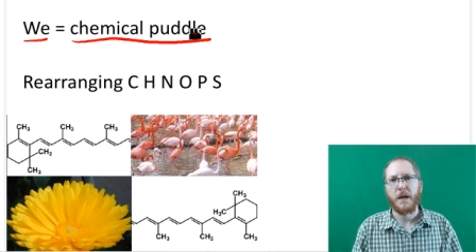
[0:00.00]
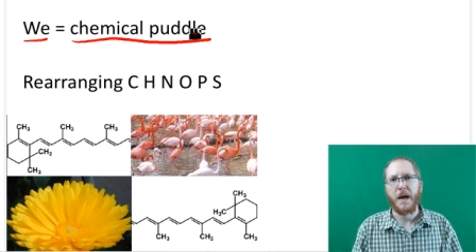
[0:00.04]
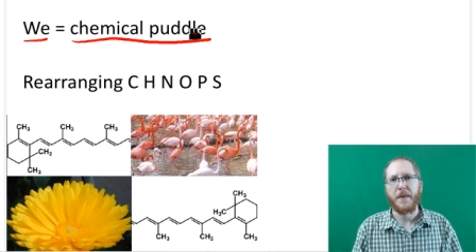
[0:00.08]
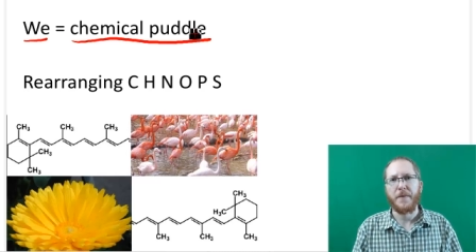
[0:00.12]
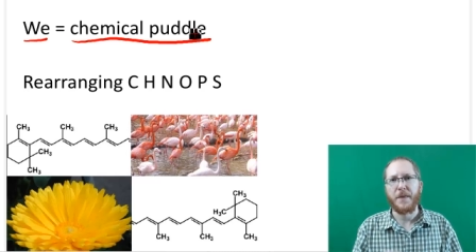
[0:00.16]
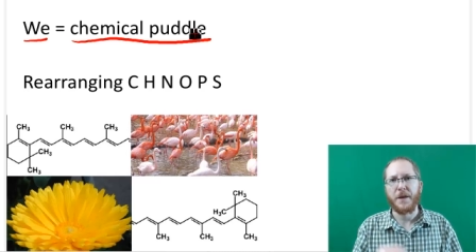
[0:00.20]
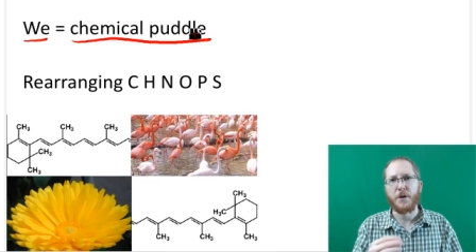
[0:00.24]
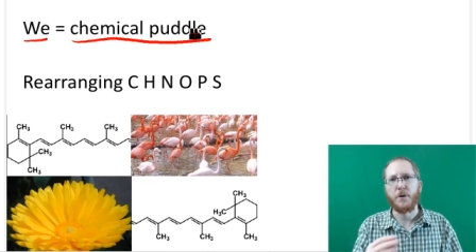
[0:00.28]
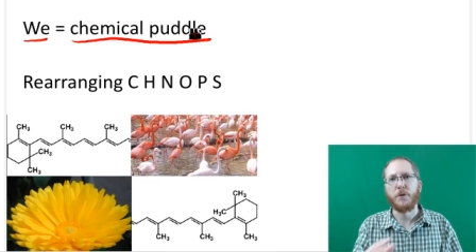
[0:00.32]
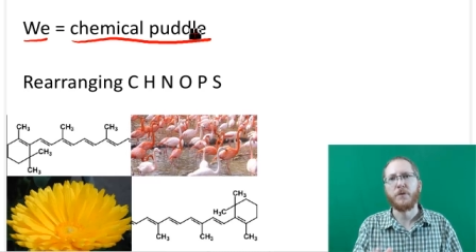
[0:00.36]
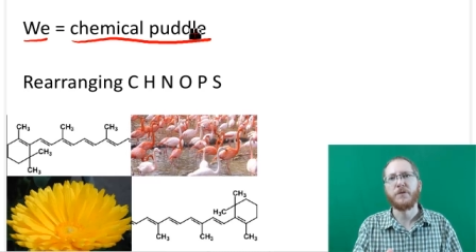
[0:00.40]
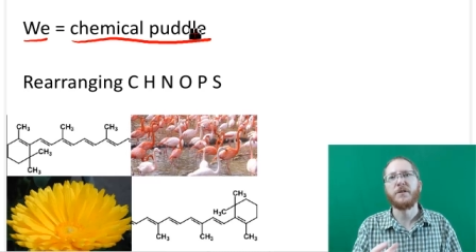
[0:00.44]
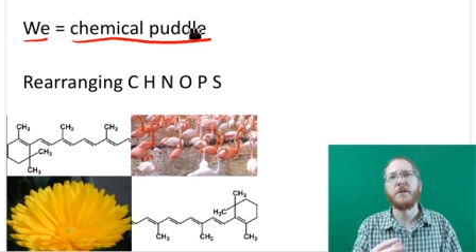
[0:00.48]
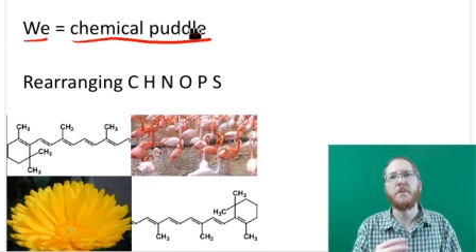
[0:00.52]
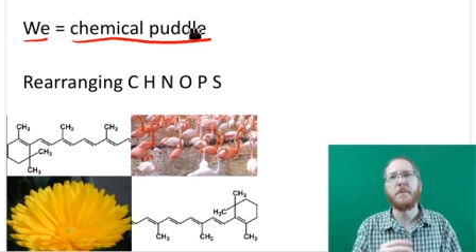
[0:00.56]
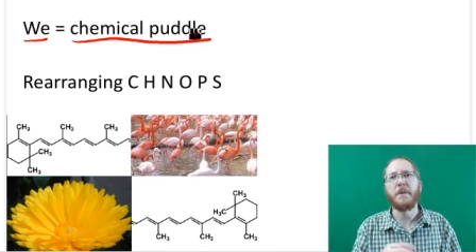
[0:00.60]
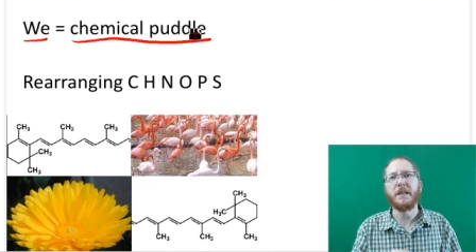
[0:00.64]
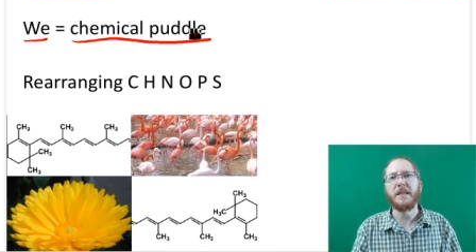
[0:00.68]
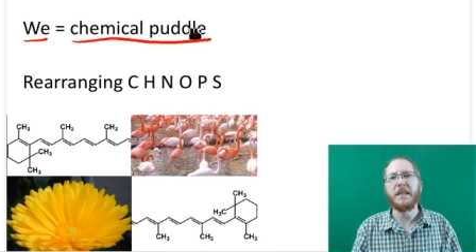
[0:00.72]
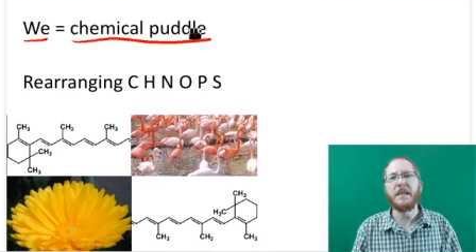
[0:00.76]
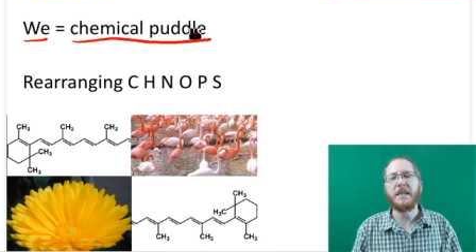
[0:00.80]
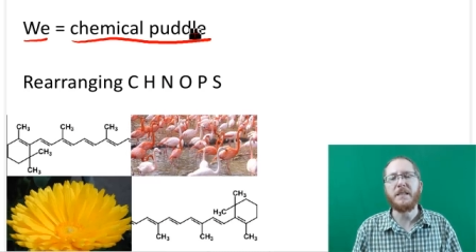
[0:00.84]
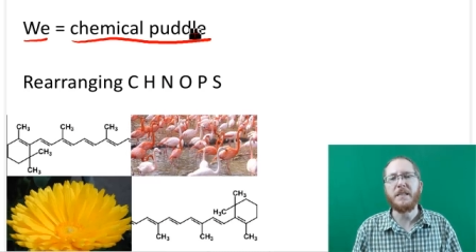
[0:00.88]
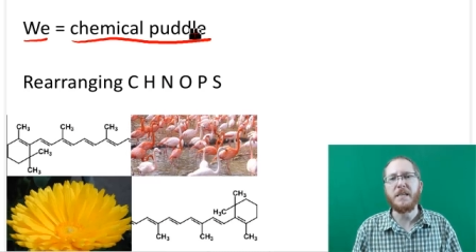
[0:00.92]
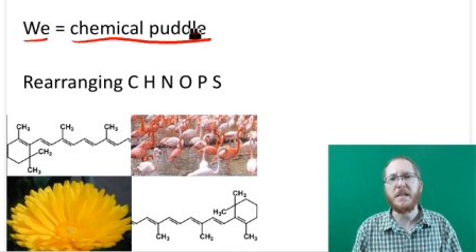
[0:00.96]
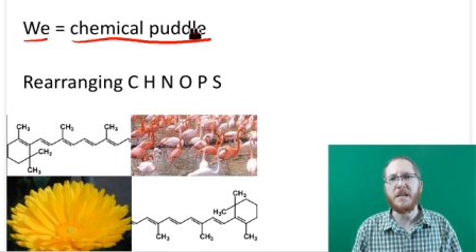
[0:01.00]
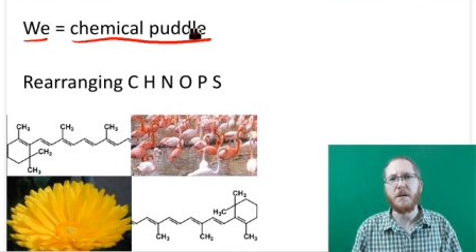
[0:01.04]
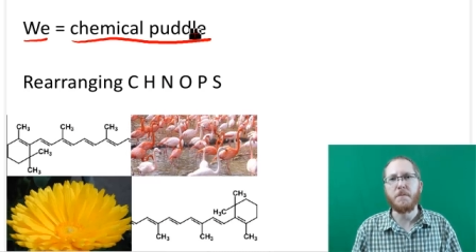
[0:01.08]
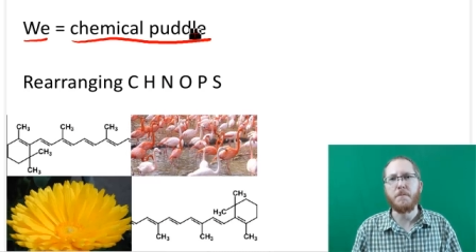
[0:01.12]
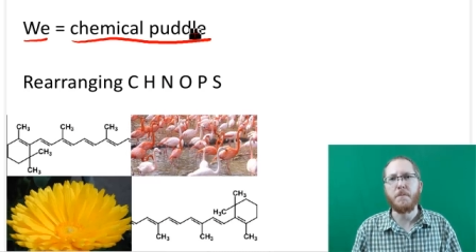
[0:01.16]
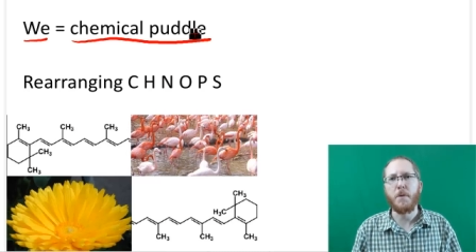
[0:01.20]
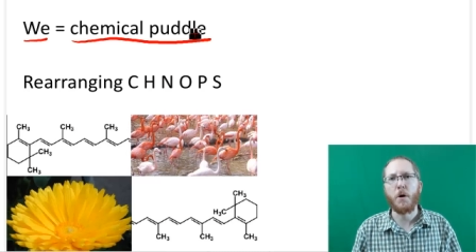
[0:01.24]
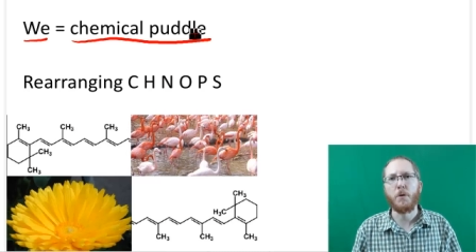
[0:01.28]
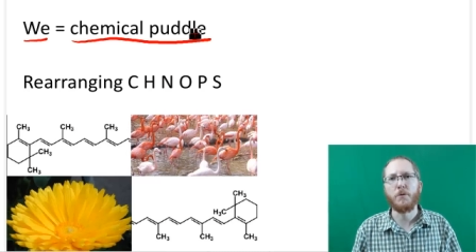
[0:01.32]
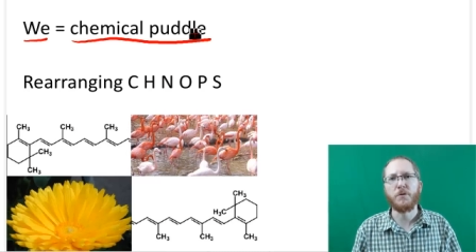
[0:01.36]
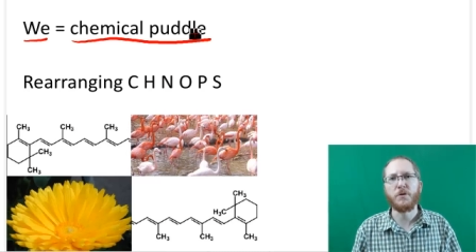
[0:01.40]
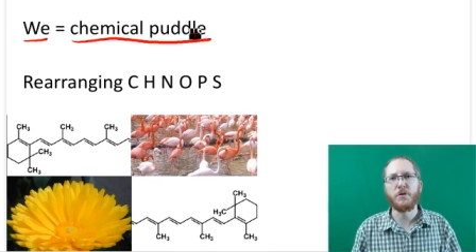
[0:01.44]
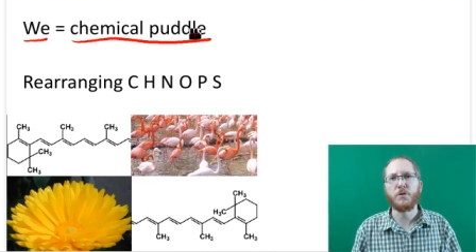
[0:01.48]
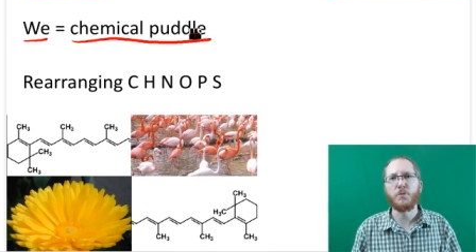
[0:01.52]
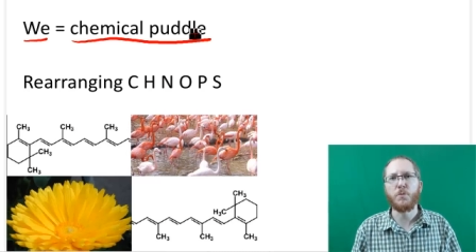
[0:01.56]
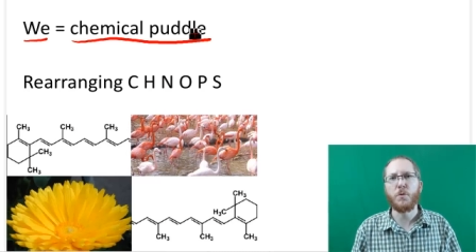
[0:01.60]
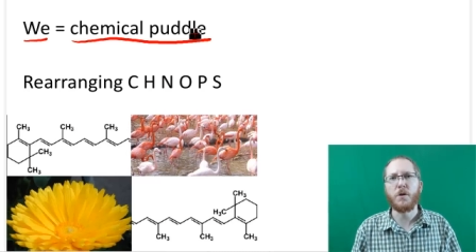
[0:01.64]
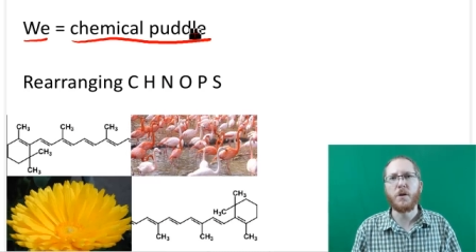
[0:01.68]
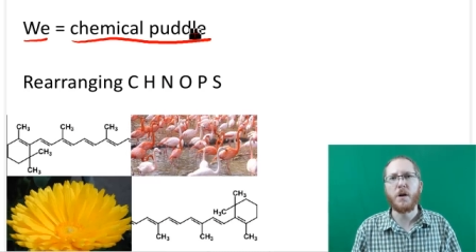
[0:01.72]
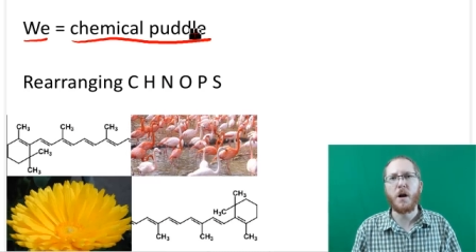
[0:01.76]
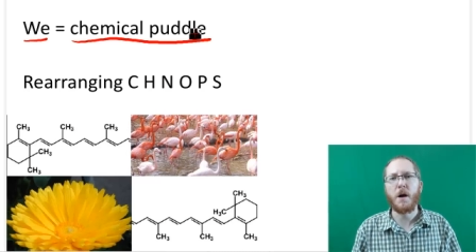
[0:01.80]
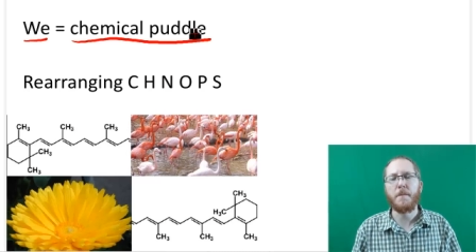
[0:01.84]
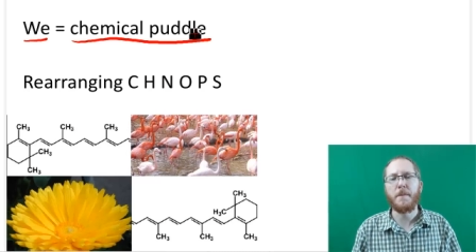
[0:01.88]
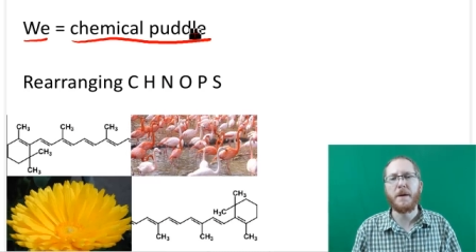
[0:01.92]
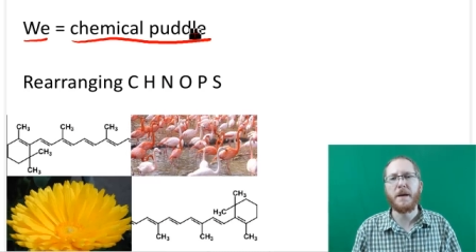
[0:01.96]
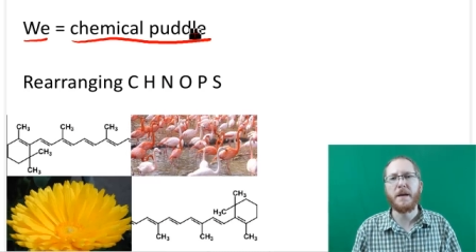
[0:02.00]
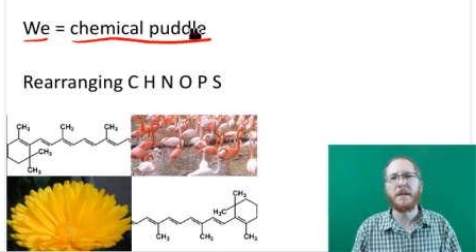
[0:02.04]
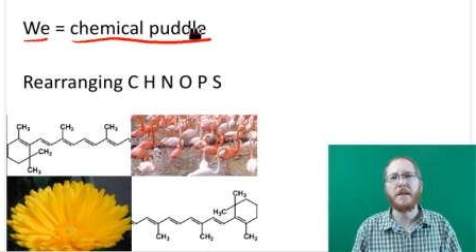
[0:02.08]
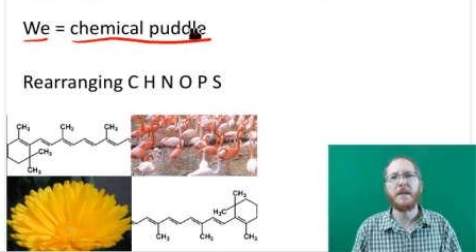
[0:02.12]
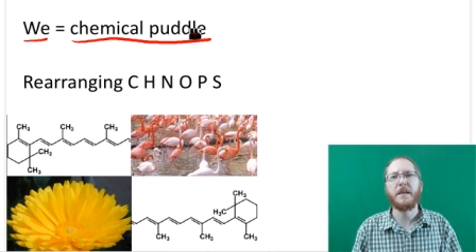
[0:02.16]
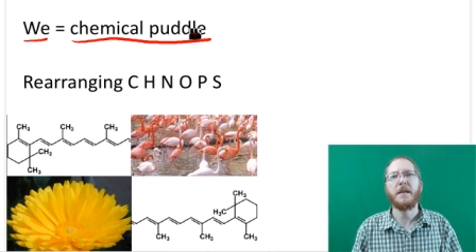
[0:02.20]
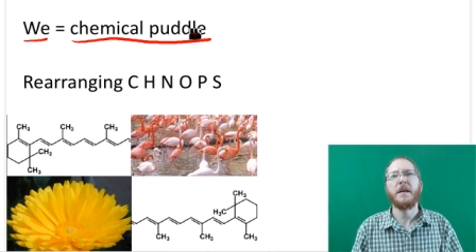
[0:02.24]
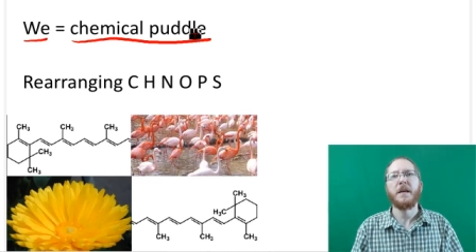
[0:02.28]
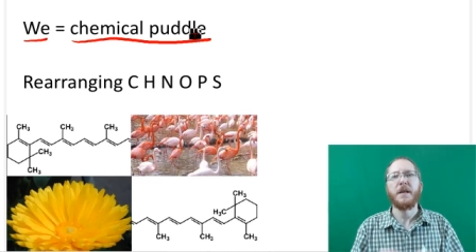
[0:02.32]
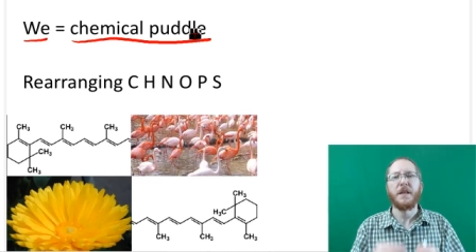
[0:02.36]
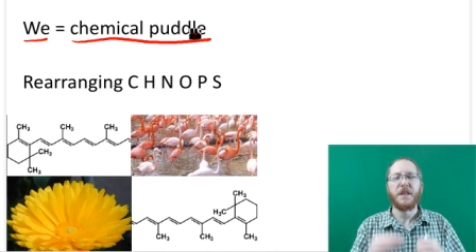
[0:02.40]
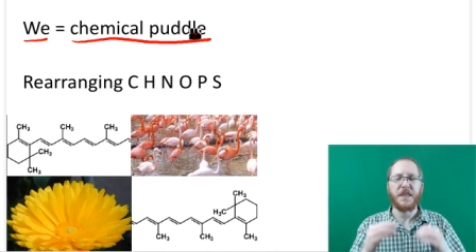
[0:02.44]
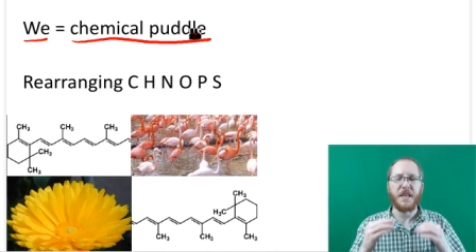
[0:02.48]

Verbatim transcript: And then ultimately, decomposers will come in,